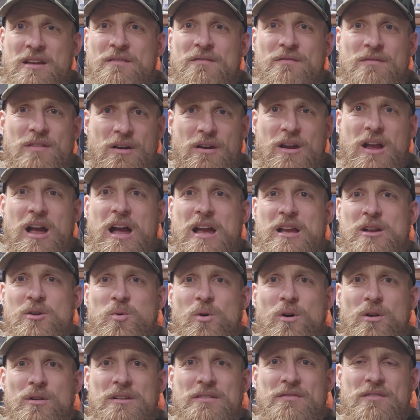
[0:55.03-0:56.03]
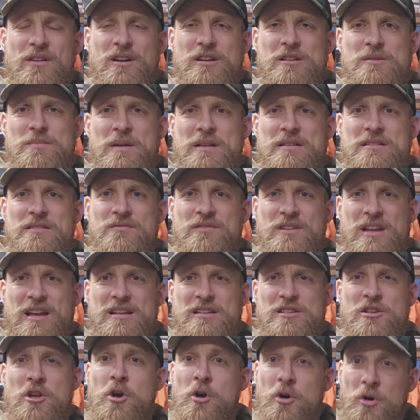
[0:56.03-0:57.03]
very high quality, very expensive,
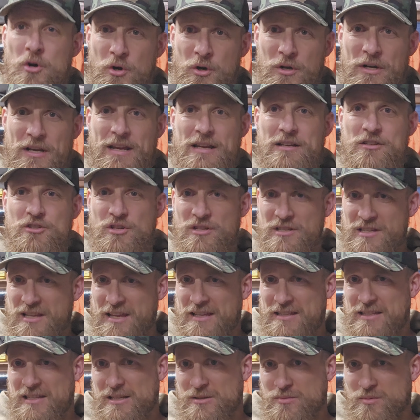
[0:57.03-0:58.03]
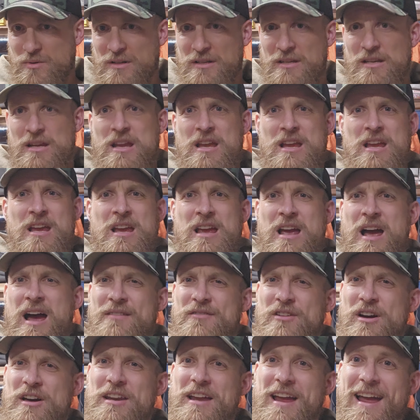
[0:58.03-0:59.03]
nice hoodie, just like this one.
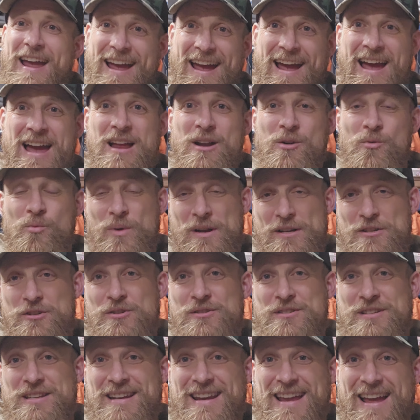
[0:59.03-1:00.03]
I've got a hat, a Richardson